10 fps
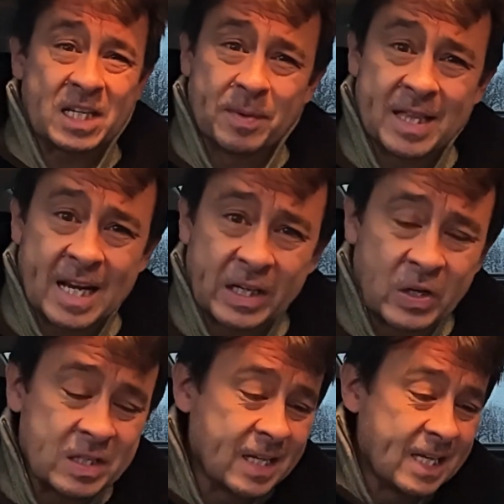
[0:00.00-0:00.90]
hasn't been that
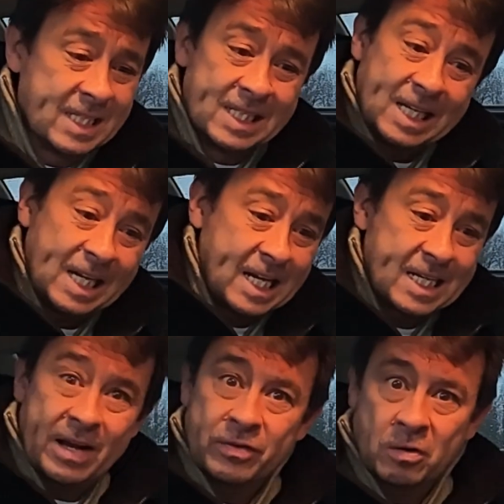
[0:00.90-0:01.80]
good
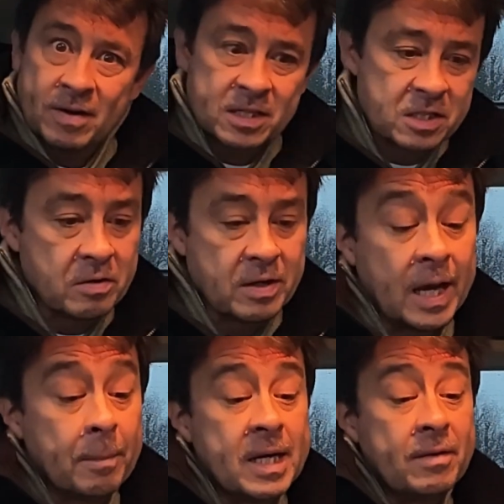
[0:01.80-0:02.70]
and haven't got around to doing
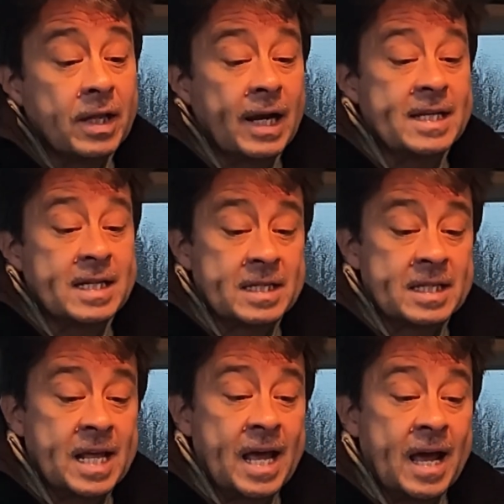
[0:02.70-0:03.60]
it, but nevertheless it's
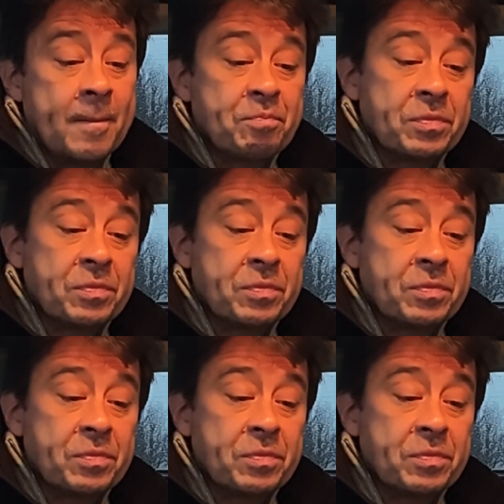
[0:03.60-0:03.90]
there.